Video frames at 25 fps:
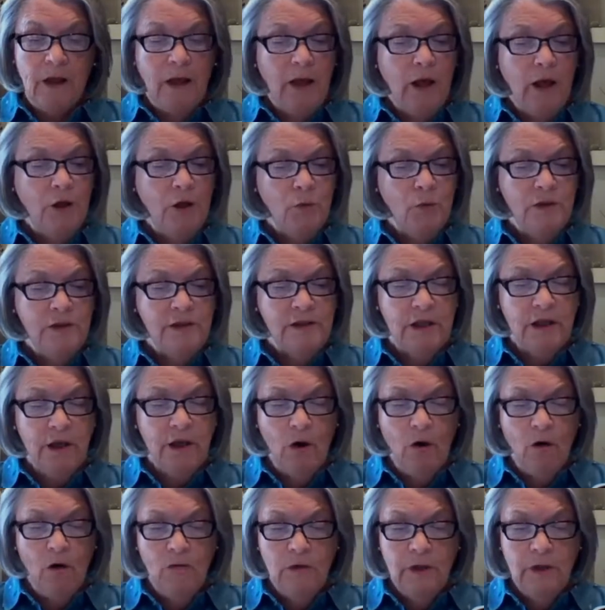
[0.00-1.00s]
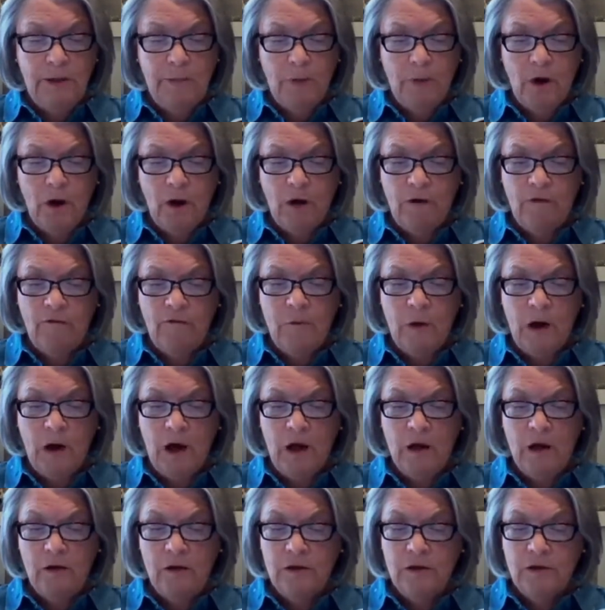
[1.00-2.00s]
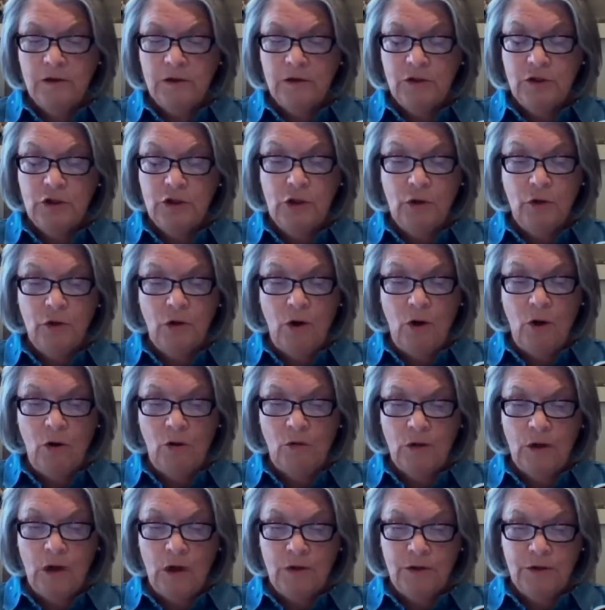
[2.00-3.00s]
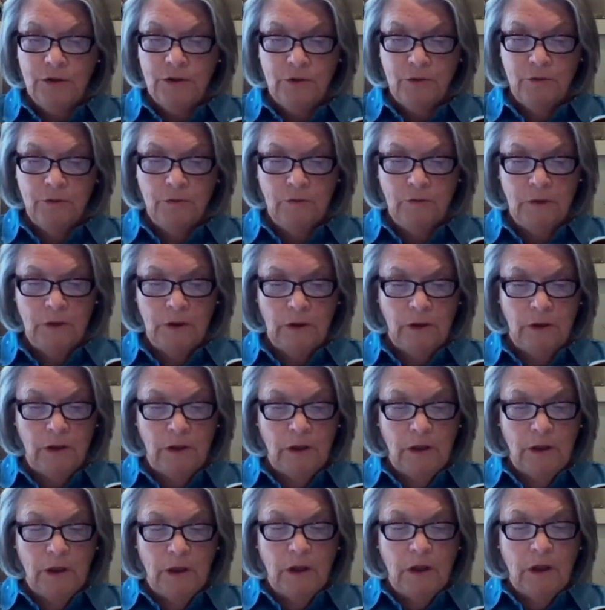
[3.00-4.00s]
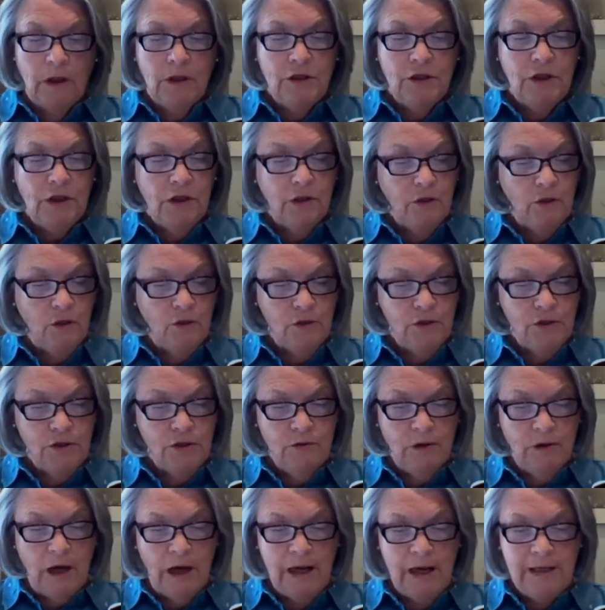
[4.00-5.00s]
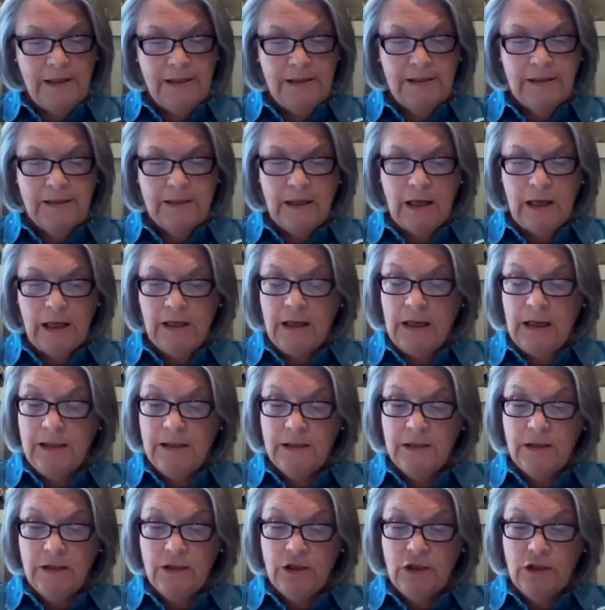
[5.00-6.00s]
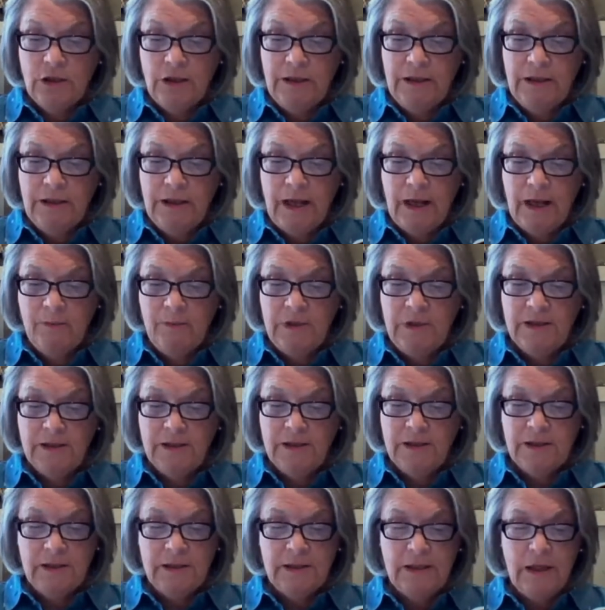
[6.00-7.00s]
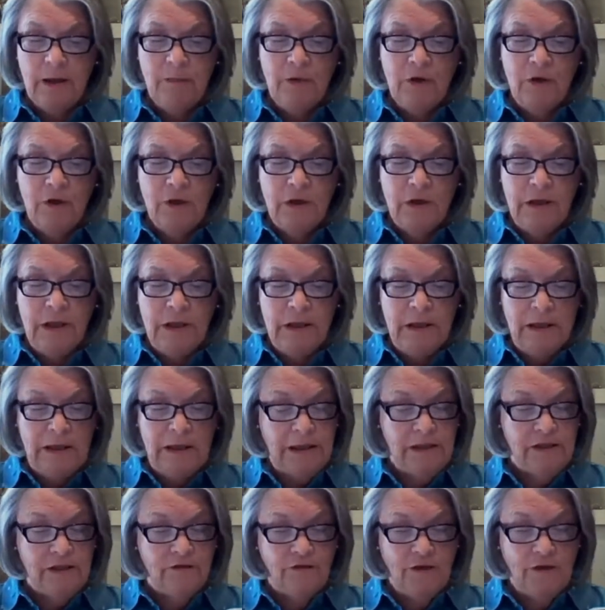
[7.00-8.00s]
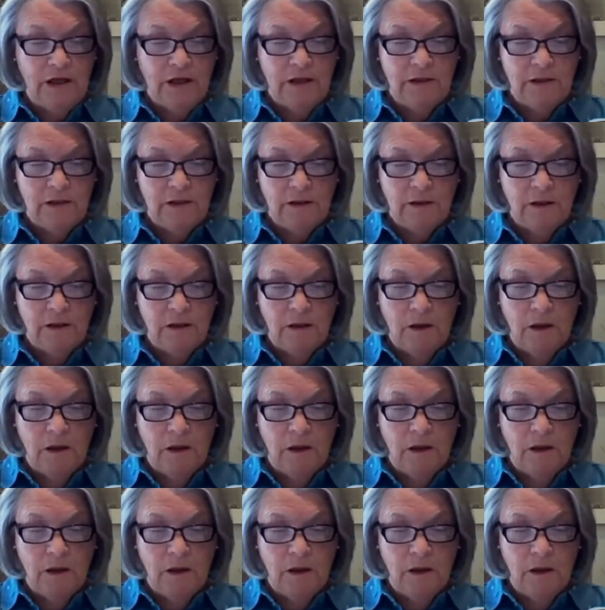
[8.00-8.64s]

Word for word: It was the only part of Miles she could hold on to. She closed her eyes against the chilling dampness and summoned his face.